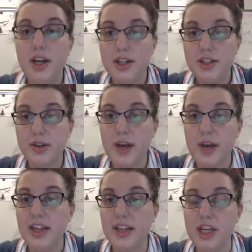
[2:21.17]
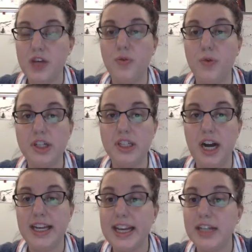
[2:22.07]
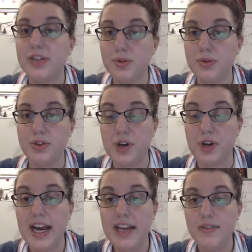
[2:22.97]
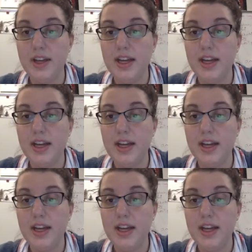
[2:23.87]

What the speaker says: So anything you've worked on in Google Drive